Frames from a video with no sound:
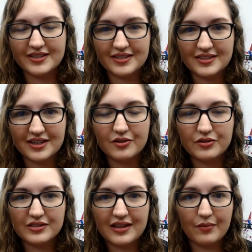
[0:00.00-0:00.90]
it signals
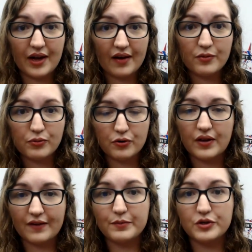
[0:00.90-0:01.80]
that we have a
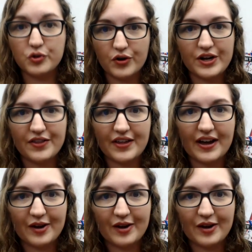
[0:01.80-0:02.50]
pro-life majority on the high